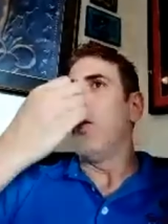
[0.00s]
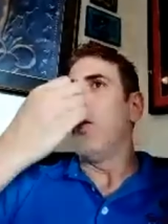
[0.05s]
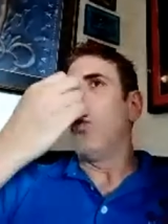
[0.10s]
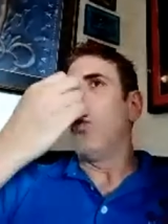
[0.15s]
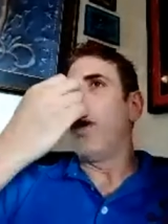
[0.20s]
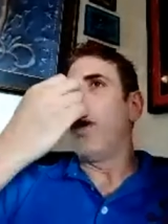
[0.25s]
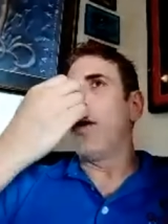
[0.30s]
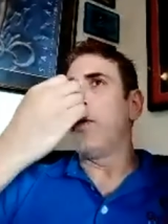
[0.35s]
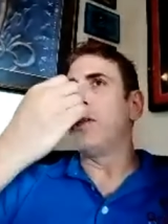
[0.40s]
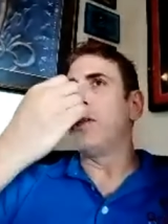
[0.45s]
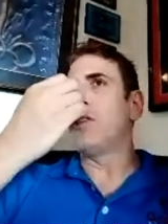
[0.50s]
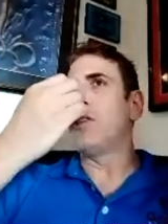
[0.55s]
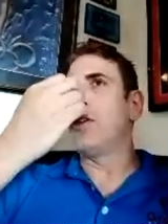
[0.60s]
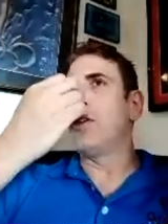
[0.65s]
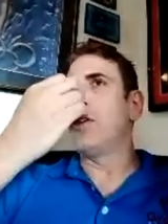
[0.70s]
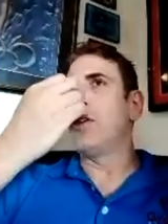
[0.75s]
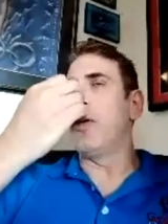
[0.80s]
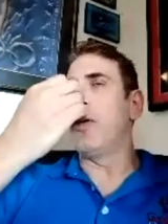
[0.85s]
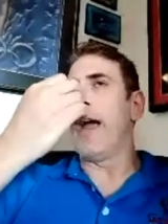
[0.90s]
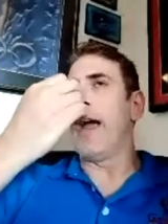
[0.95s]
Where would
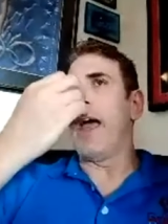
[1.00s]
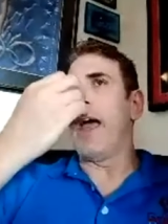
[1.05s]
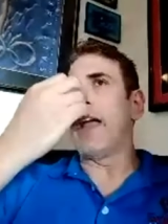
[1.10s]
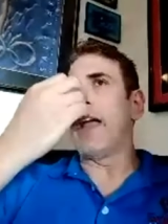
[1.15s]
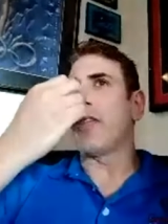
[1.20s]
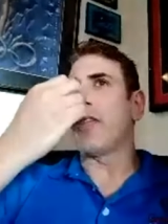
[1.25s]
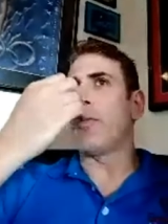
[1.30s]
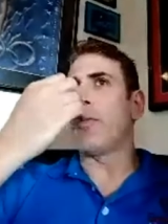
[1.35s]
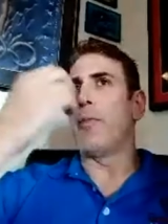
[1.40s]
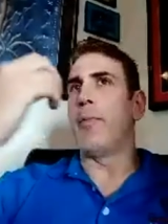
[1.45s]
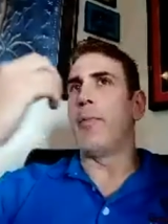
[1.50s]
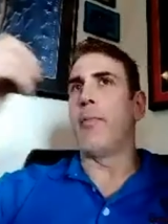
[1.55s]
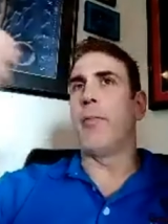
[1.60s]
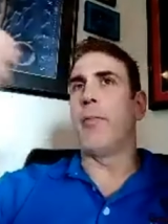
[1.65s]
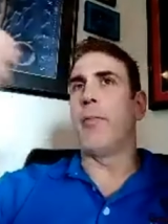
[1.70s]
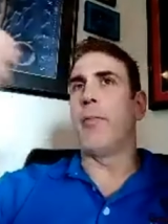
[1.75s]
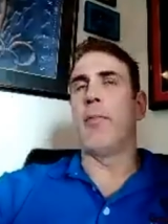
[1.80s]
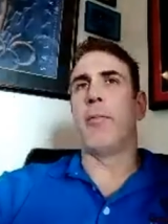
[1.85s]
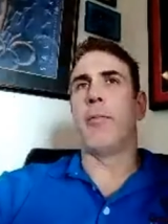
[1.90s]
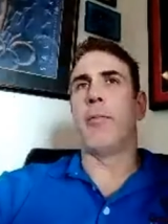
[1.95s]
you? I, I guess
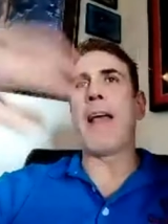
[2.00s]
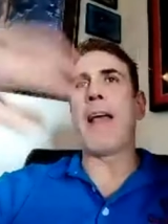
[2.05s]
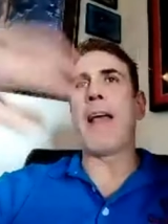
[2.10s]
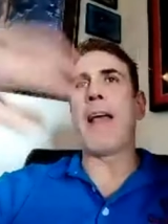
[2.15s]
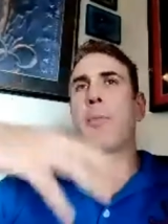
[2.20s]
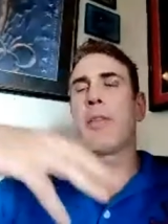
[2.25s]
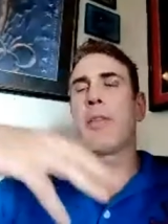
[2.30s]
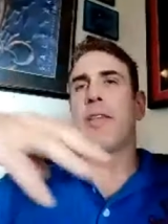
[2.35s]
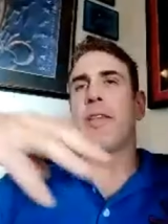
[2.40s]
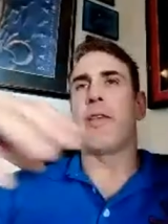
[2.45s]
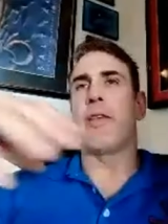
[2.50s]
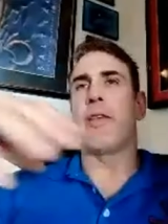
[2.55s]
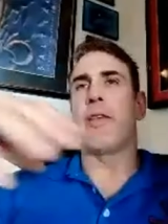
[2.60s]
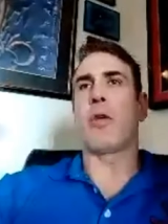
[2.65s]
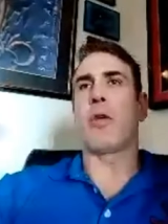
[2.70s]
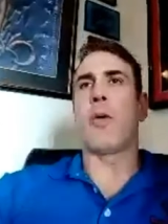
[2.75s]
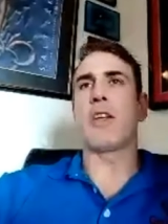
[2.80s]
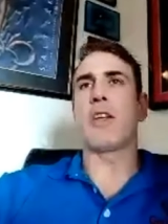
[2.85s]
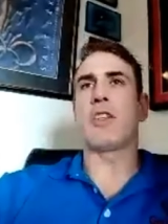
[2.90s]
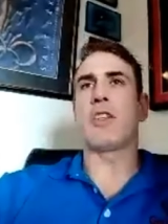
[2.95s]
my
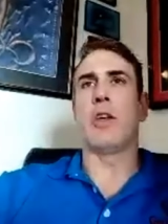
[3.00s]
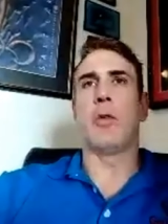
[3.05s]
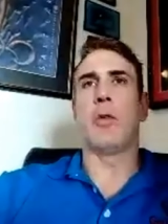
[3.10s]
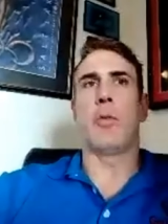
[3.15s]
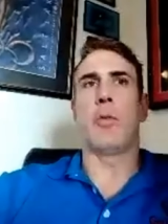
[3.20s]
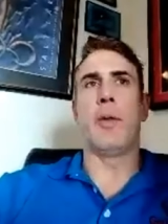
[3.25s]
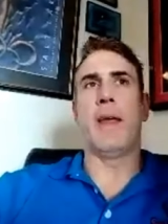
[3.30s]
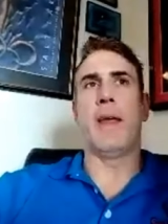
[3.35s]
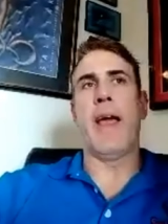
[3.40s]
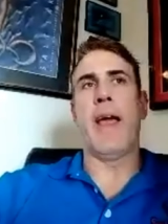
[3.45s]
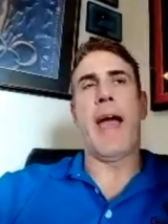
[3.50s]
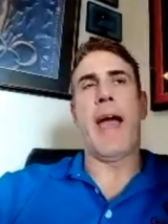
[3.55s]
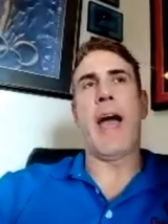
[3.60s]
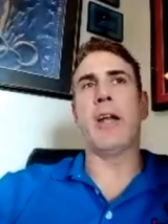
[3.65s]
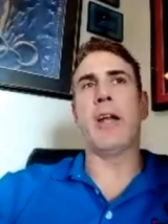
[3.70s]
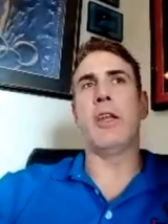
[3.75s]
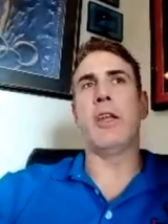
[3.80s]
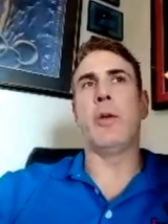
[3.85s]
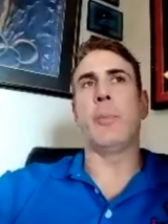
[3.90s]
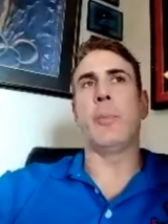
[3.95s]
specific question to you would
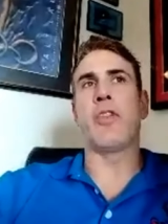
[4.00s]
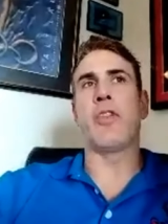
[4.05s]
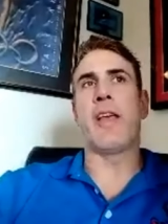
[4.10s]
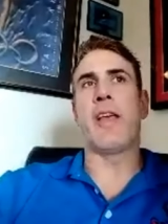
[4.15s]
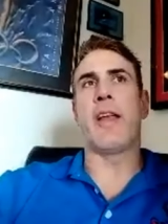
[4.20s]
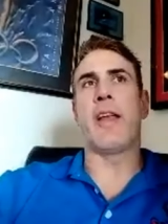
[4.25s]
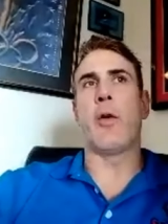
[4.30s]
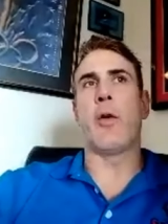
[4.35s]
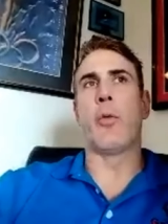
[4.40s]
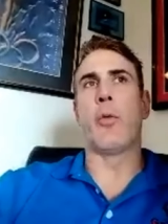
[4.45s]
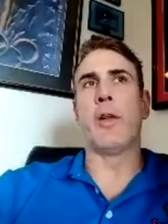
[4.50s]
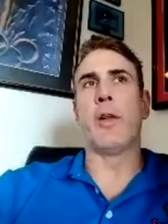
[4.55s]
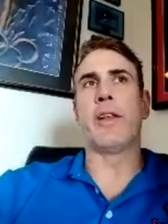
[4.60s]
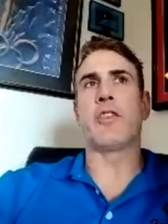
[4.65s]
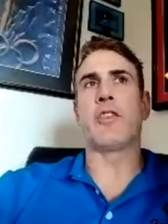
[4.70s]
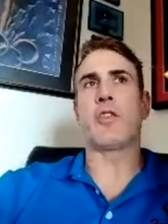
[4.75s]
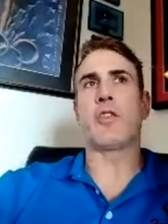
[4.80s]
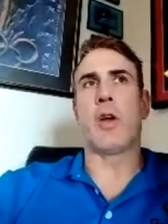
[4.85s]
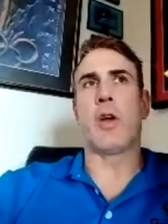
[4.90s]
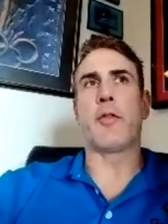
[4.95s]
be: How do you present a
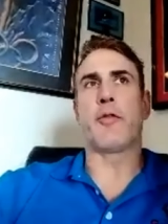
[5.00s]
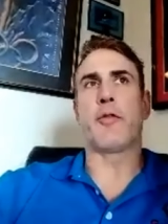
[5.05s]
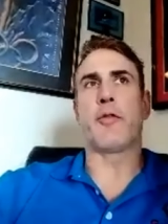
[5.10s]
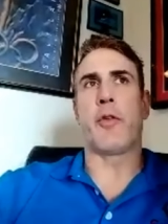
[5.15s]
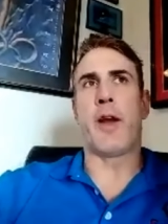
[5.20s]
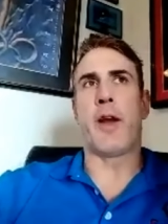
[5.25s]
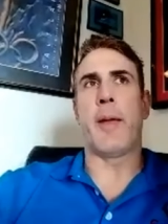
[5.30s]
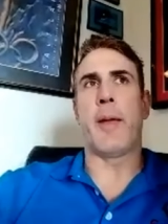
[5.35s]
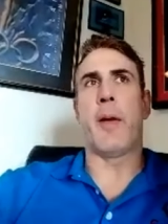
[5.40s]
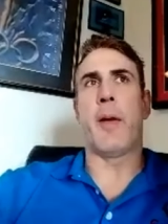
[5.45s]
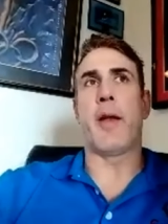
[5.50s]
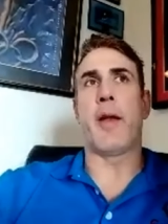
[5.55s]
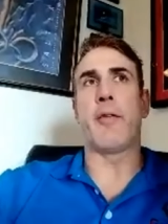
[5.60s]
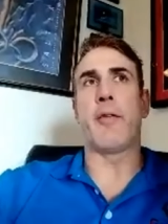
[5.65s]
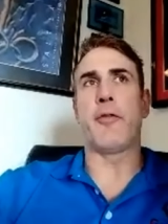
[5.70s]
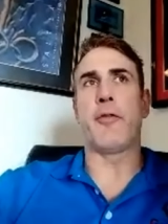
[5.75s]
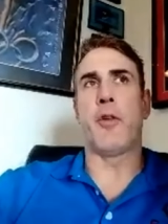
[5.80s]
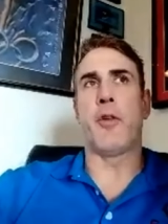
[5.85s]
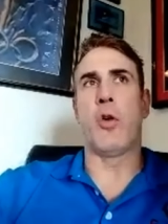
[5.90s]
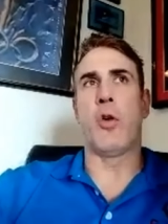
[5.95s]
really strong
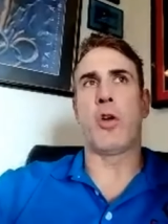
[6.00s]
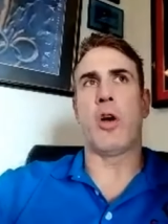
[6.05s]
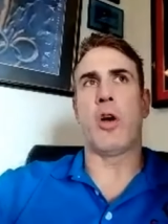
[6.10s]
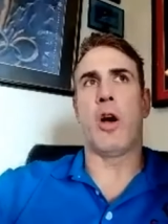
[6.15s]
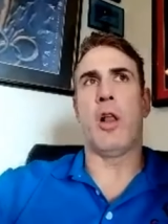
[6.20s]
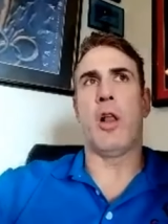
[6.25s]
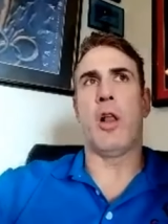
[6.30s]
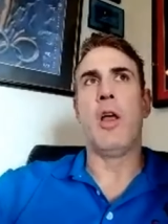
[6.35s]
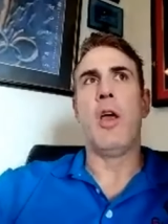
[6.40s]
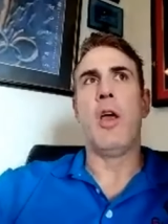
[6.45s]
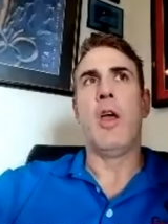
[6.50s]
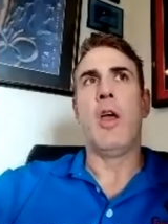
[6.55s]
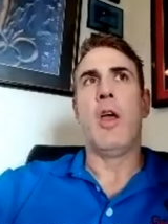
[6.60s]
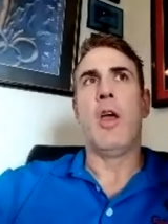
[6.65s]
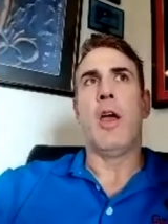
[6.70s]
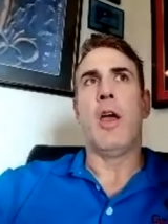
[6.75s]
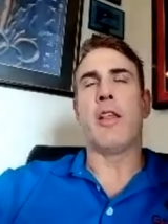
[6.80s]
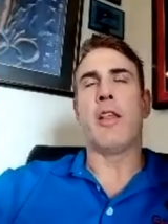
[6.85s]
frame on a phone call